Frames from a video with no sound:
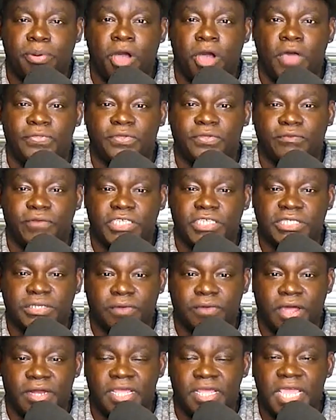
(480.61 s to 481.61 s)
bought the
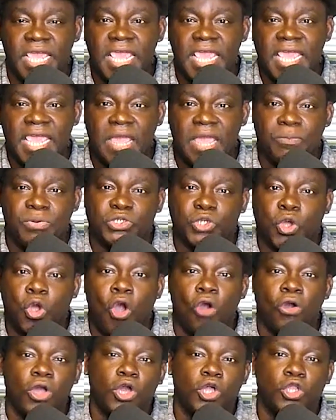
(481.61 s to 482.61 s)
restaurant. It was
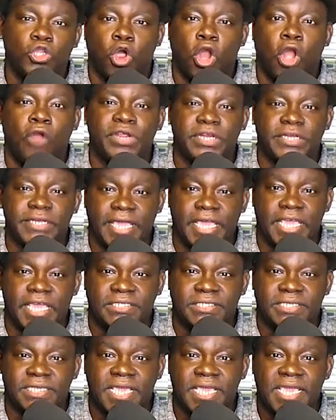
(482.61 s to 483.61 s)
called Glory
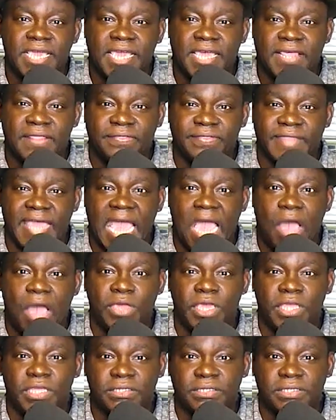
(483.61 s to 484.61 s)
Days, and
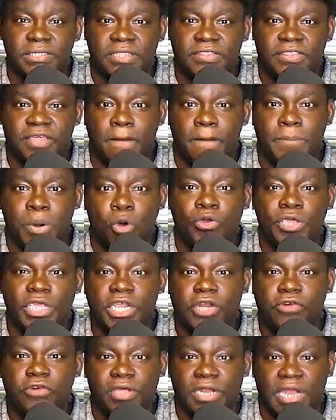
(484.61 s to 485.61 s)
now is the
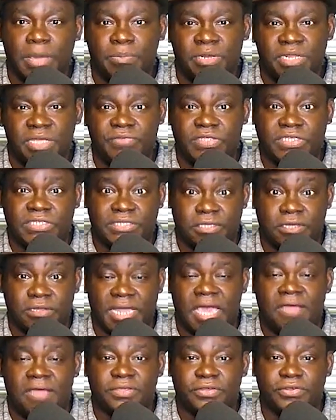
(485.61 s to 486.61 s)
Bogey Grill. I believe it's
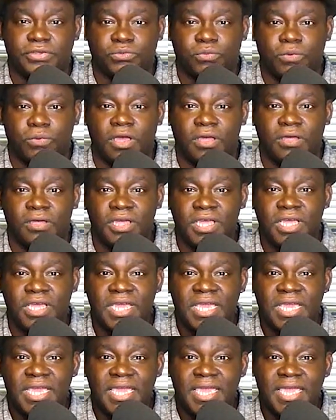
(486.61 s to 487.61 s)
still out there as well.
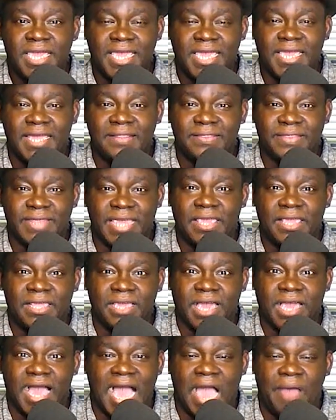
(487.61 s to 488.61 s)
And
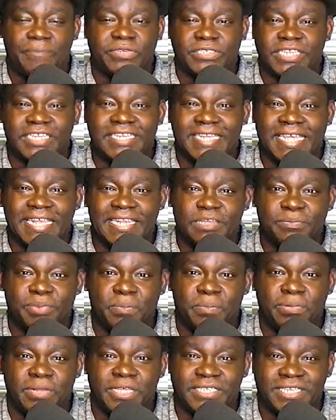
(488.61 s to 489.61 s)
they obviously needed the
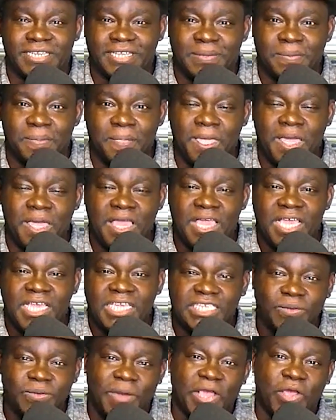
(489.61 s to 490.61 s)
publicity.
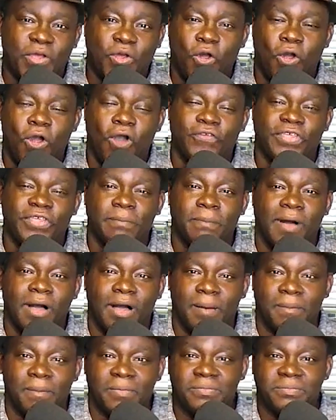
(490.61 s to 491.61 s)
So I called them
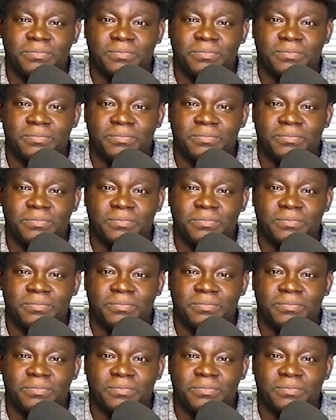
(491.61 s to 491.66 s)
up